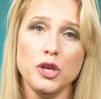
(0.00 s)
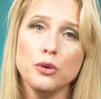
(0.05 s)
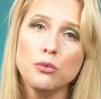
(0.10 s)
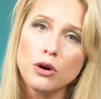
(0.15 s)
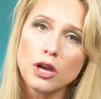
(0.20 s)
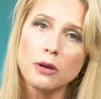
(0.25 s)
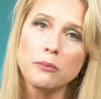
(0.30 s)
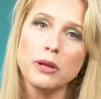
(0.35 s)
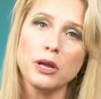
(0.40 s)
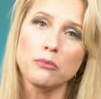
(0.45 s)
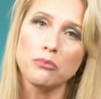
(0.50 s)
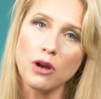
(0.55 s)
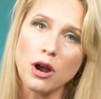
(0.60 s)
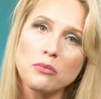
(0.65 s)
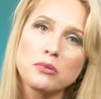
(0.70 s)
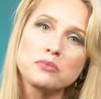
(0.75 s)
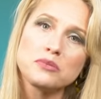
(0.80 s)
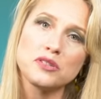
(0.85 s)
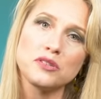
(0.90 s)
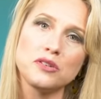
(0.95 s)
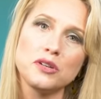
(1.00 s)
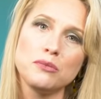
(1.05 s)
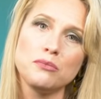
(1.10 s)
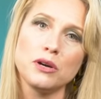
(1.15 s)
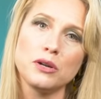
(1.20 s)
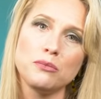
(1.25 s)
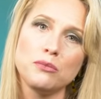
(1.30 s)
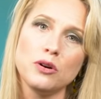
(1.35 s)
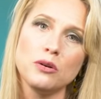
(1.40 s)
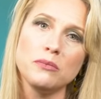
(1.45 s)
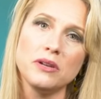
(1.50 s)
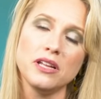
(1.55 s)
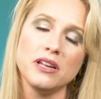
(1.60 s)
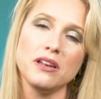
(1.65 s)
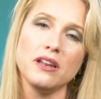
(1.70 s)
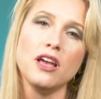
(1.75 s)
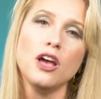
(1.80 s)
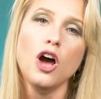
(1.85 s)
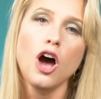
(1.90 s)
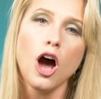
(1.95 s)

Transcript: You want to be a Proverbs 31 woman,